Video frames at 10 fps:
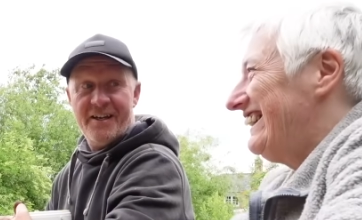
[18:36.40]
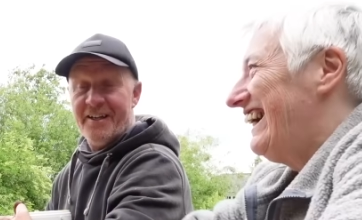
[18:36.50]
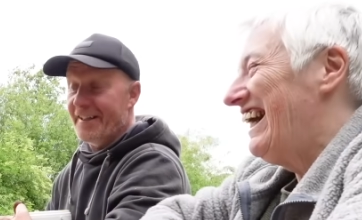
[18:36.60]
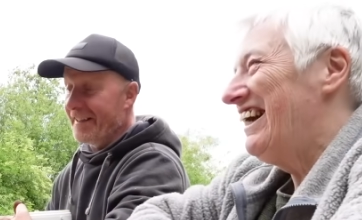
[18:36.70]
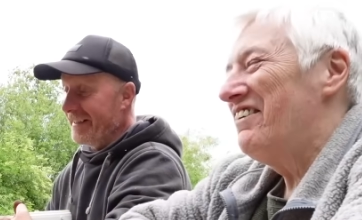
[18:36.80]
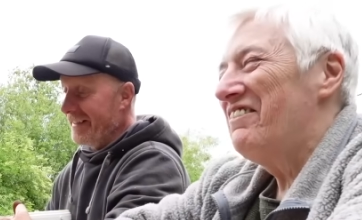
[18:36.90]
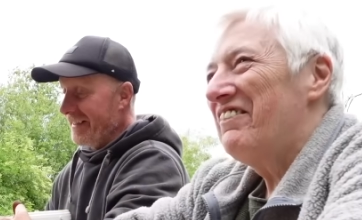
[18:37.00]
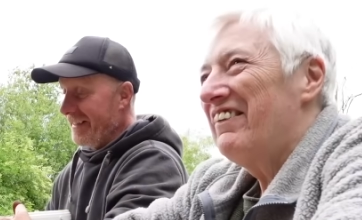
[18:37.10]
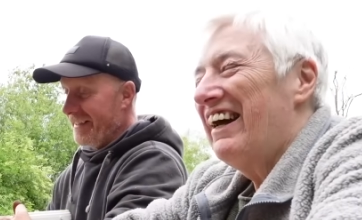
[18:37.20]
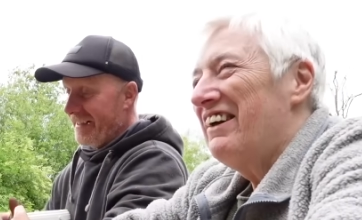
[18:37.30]
Speaker 1: yeah. Uh,
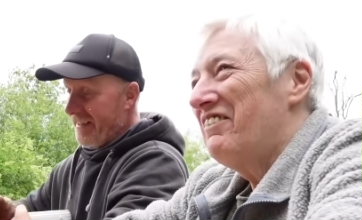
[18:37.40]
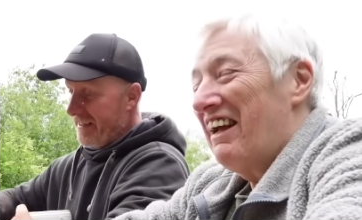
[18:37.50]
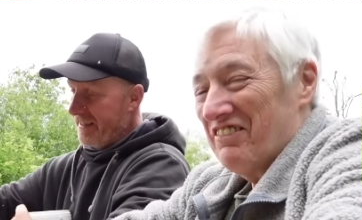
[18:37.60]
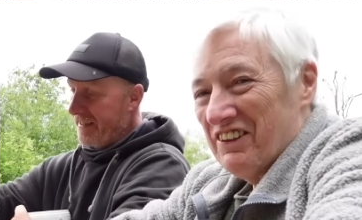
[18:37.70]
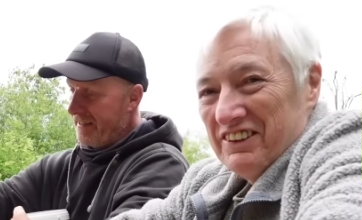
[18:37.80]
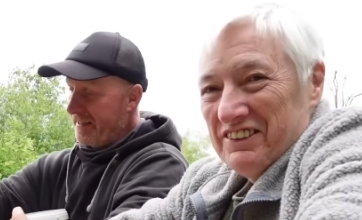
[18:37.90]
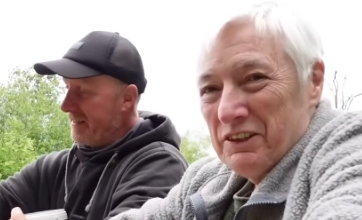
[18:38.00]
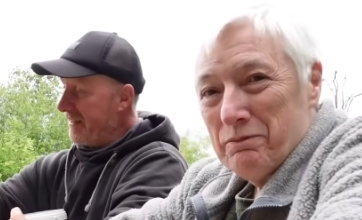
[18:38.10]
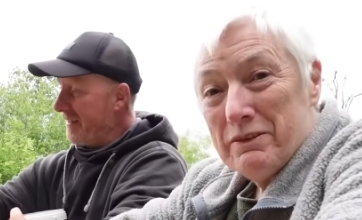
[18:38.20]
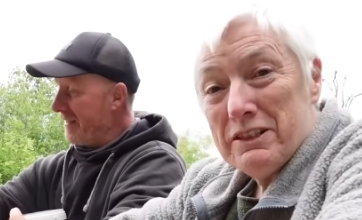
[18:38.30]
uh, we have got
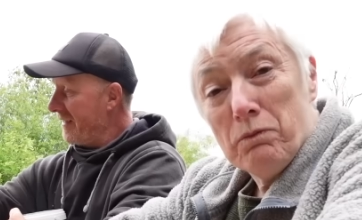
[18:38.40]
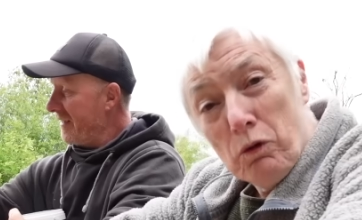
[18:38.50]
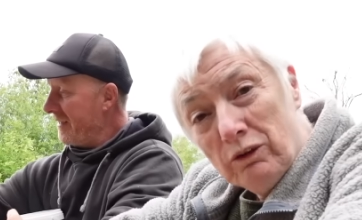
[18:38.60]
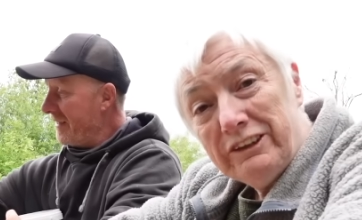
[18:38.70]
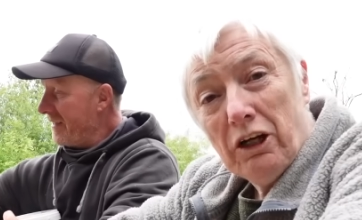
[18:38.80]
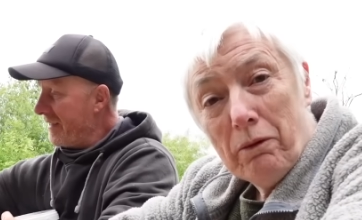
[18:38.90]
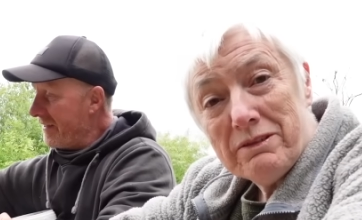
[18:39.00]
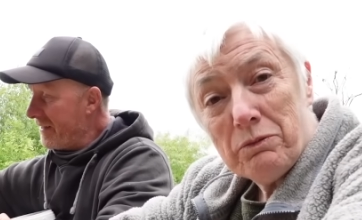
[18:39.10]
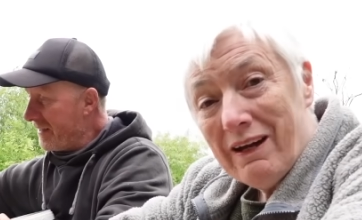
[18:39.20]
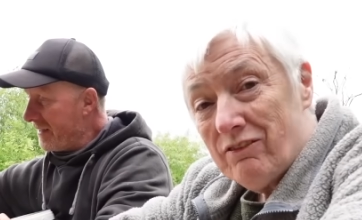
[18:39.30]
some small jobs.
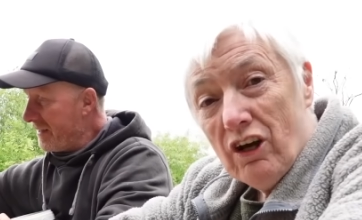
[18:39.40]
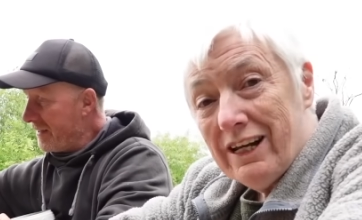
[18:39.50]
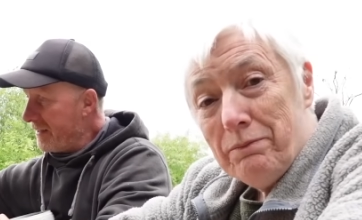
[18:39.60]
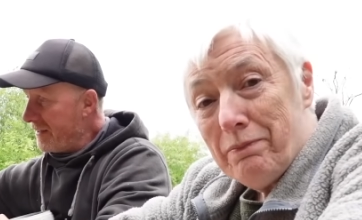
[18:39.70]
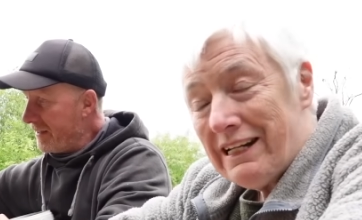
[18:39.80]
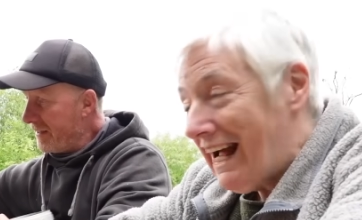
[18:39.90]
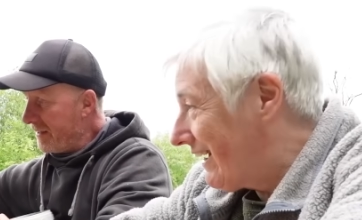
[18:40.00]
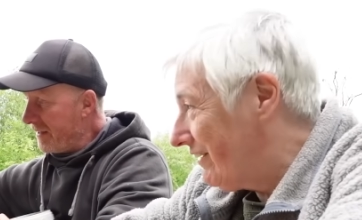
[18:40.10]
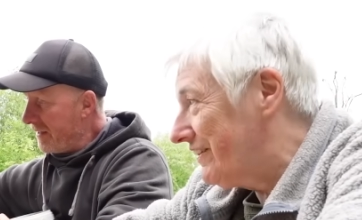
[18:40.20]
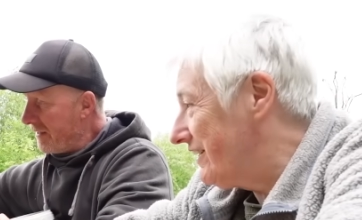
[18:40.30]
We haven't got any big... I
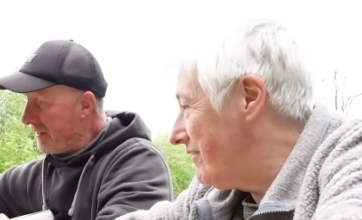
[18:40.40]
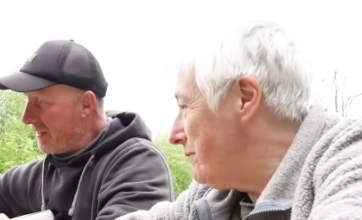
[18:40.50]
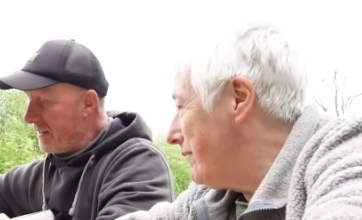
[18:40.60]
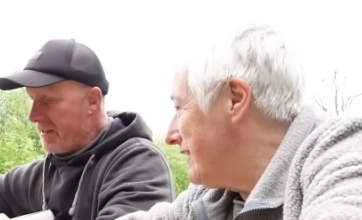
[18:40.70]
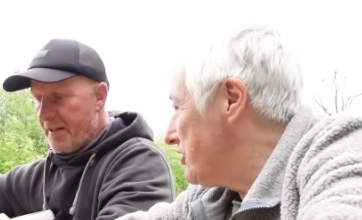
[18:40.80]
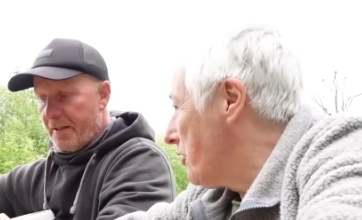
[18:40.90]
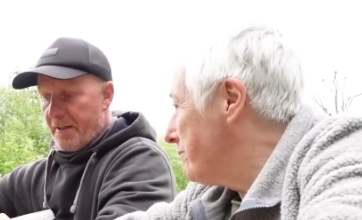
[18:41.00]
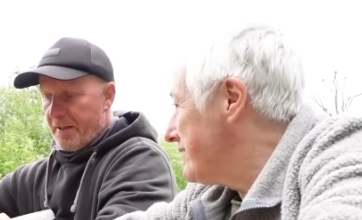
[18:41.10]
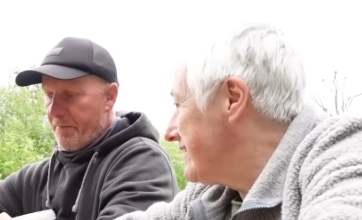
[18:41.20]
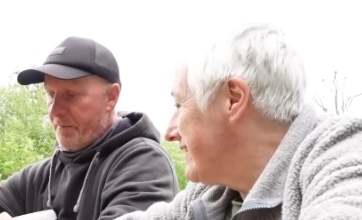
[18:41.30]
can't think of any big
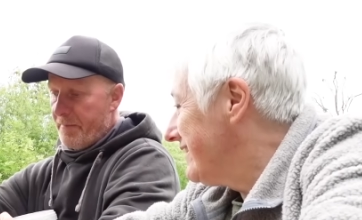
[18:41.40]
jobs.